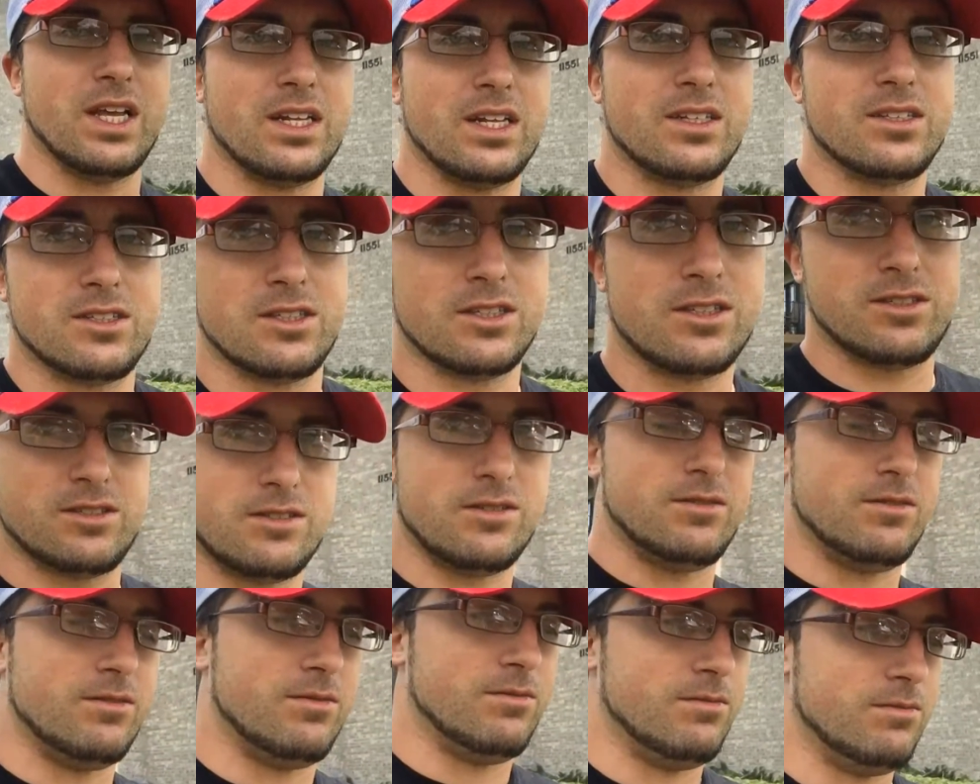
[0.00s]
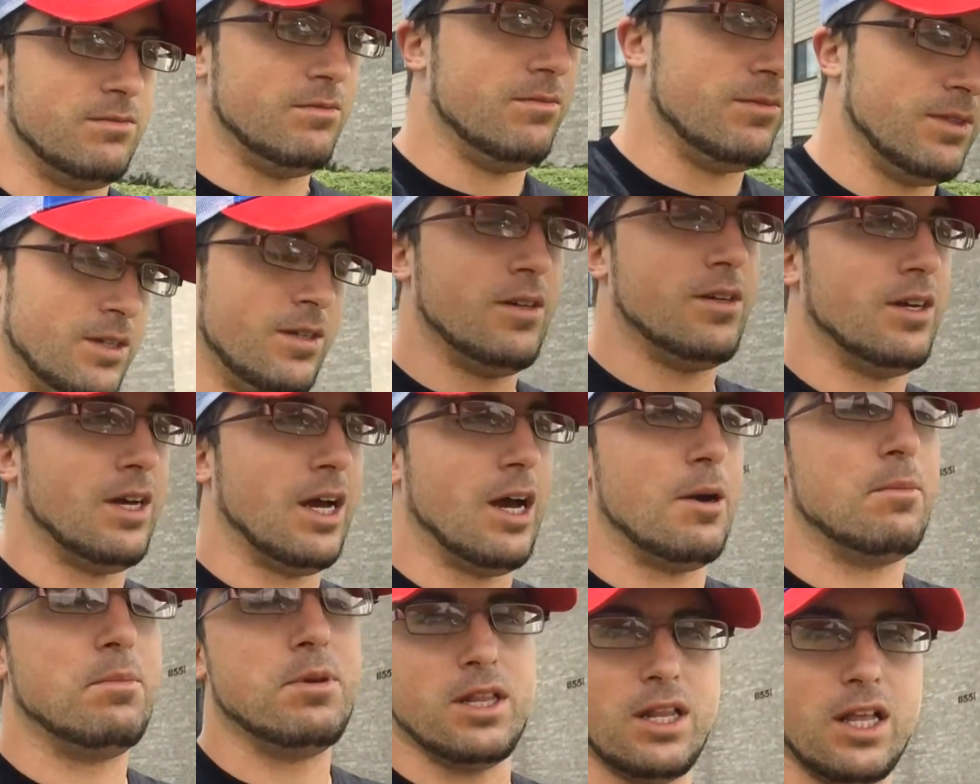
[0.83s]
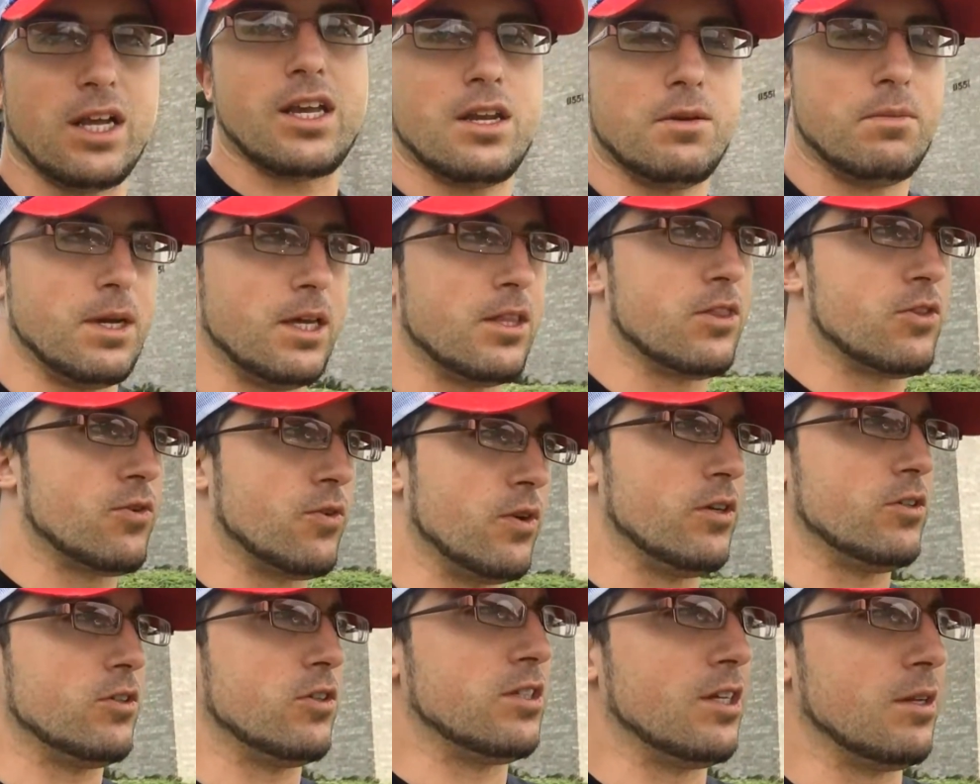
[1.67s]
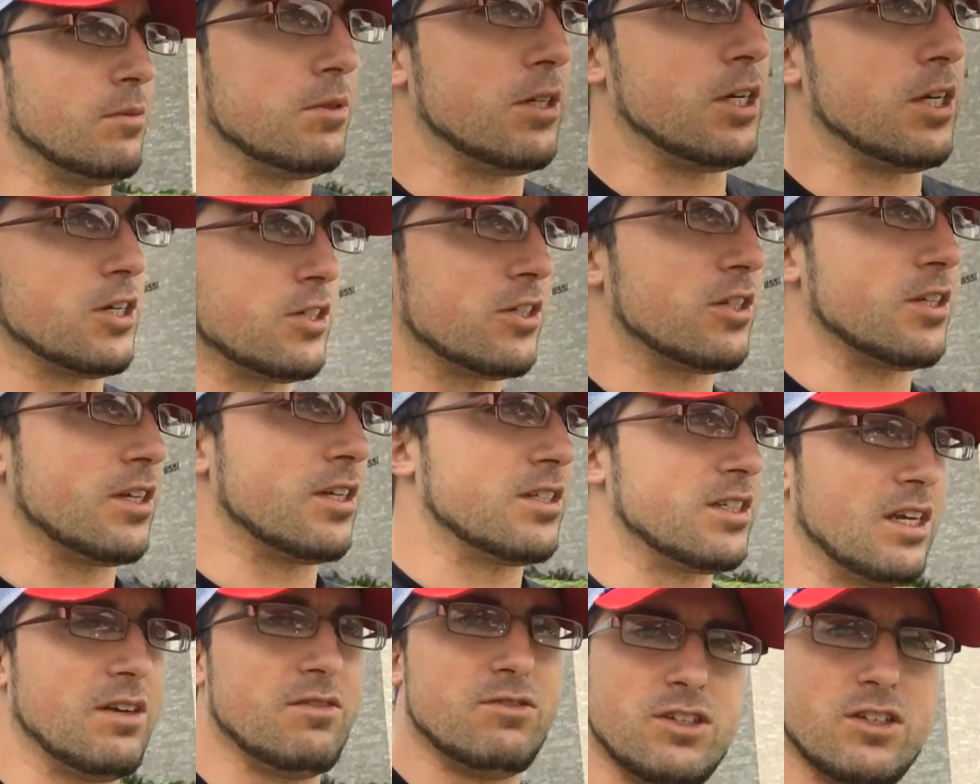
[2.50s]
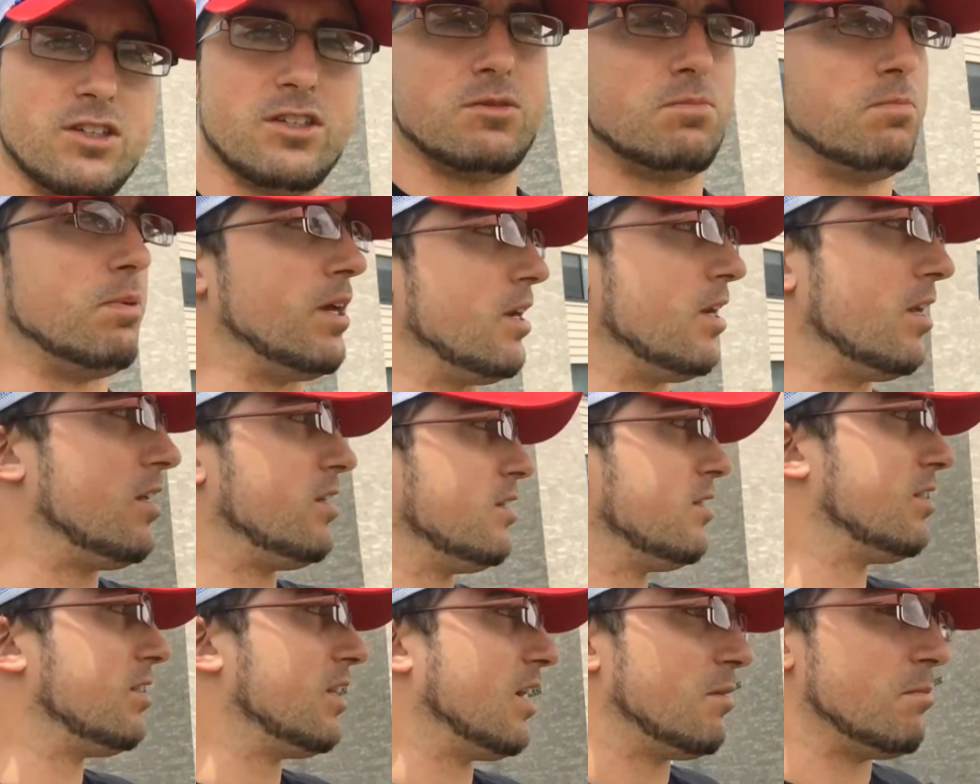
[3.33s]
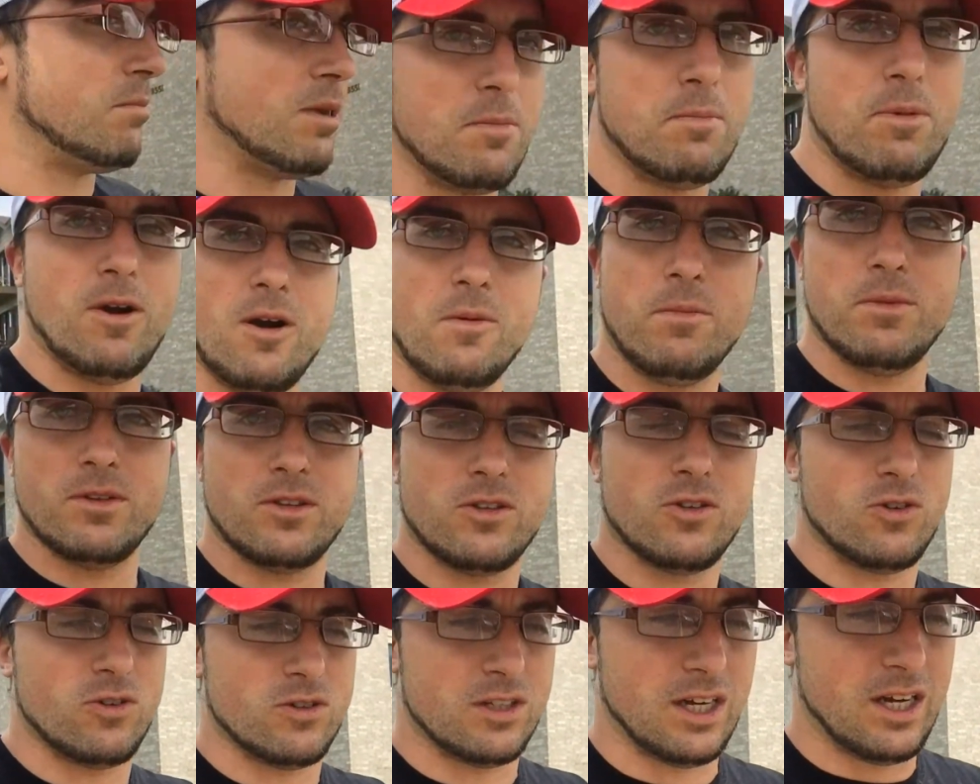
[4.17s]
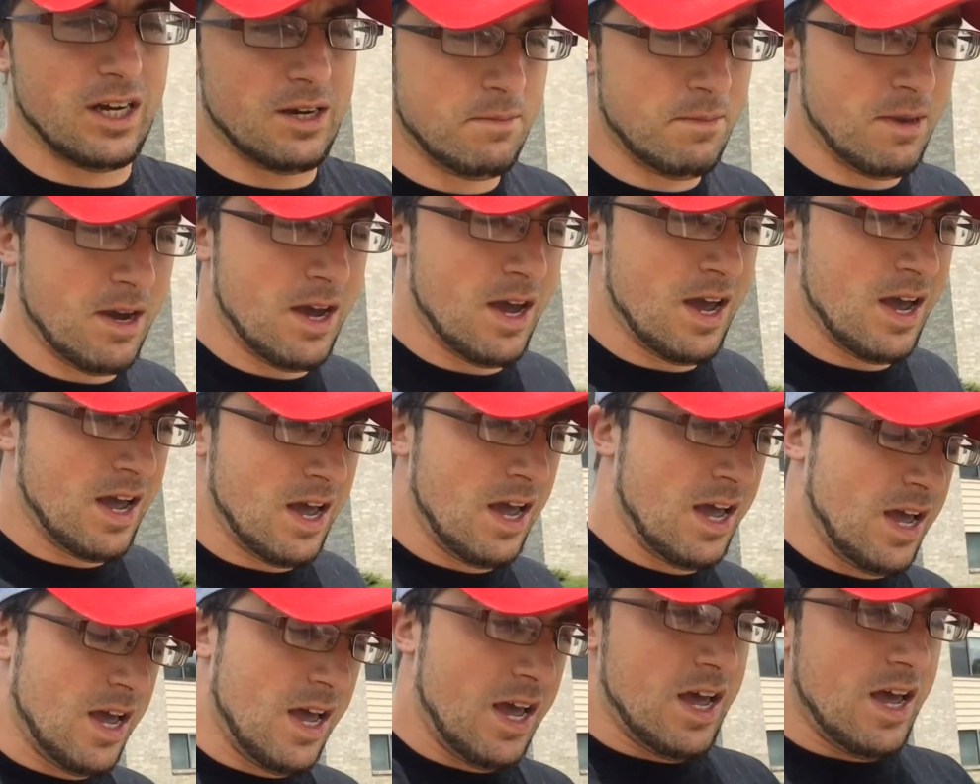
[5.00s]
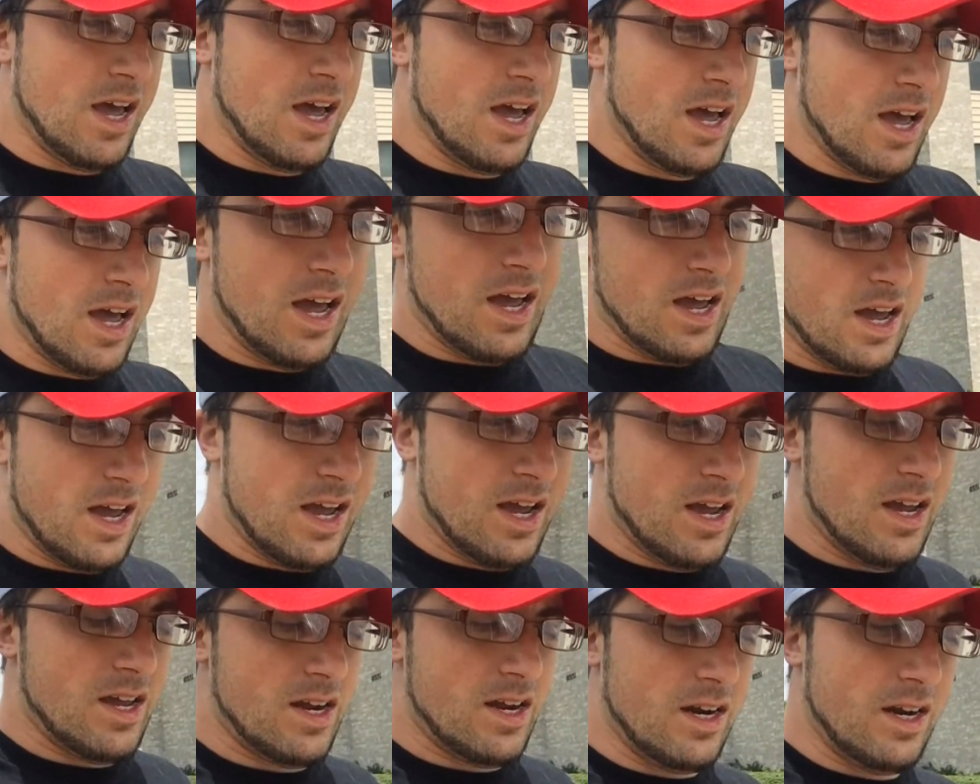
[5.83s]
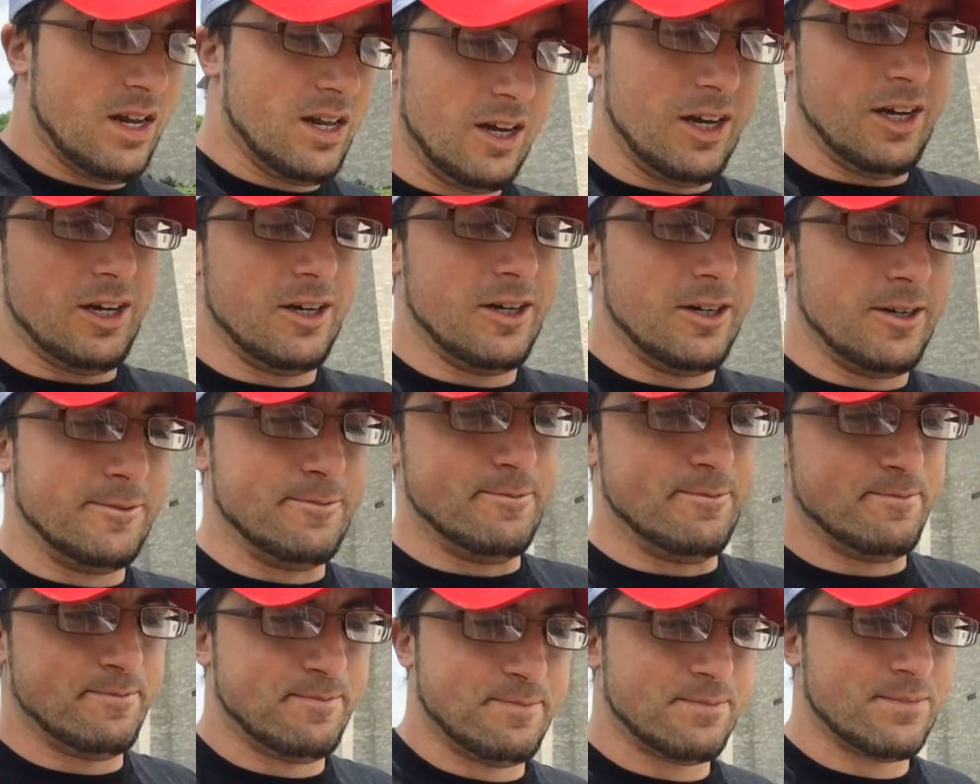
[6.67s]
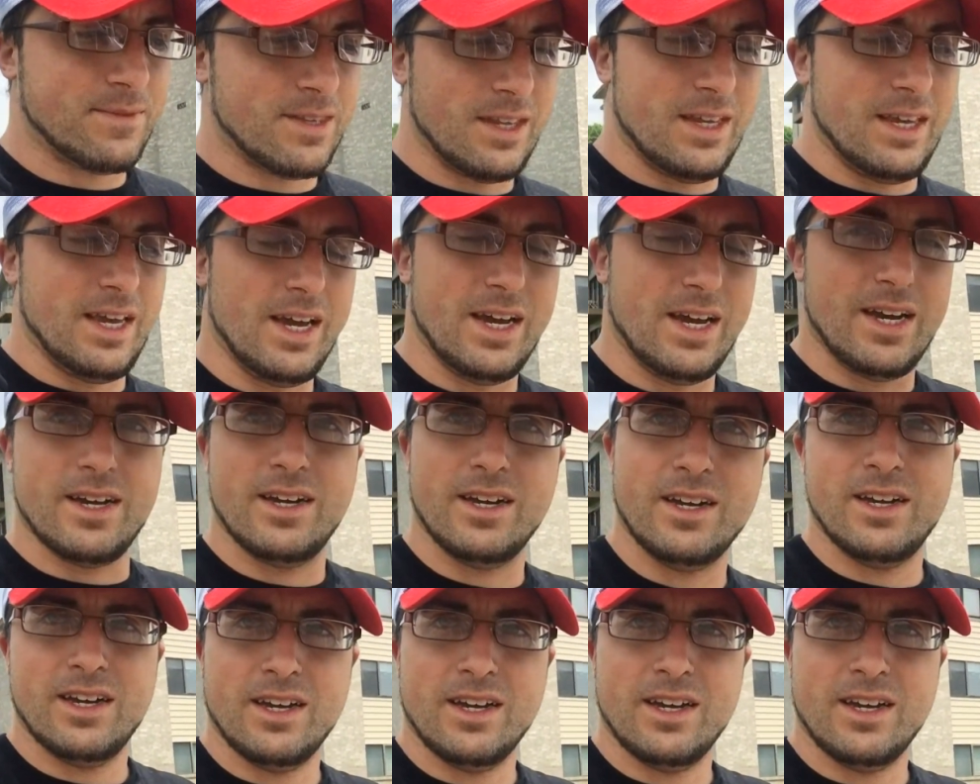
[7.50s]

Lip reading: that's, I'd be lucky to be at 300 steps actually, because I've just been inside my apartment the whole time. And yeah,